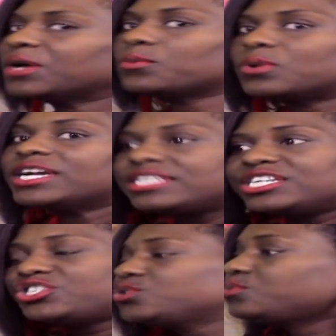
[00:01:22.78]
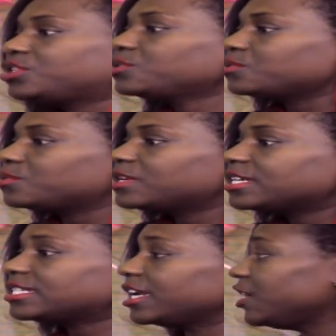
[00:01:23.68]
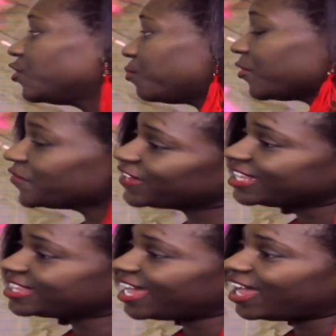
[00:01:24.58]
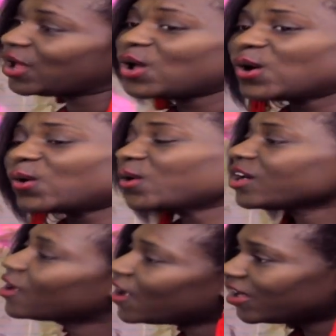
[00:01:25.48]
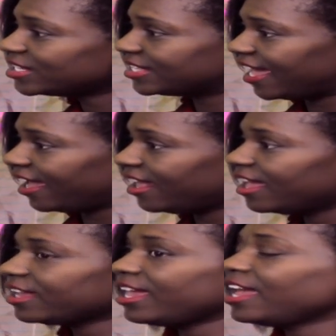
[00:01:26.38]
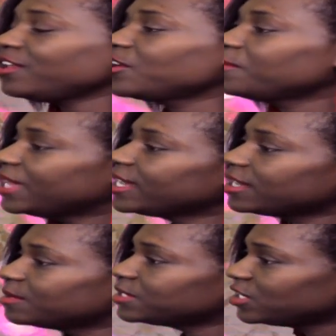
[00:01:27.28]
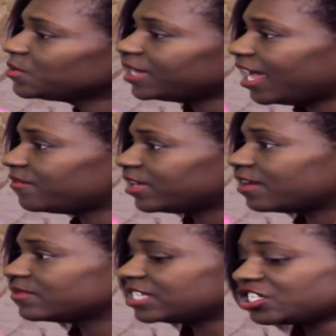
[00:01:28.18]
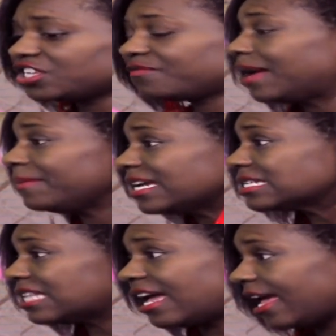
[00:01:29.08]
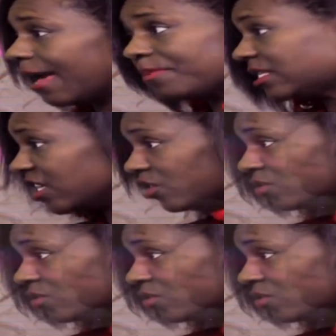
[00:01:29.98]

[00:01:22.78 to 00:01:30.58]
But what did you do to either prevent that or cause that? Can your man come to you and have a conversation? If my man is not happy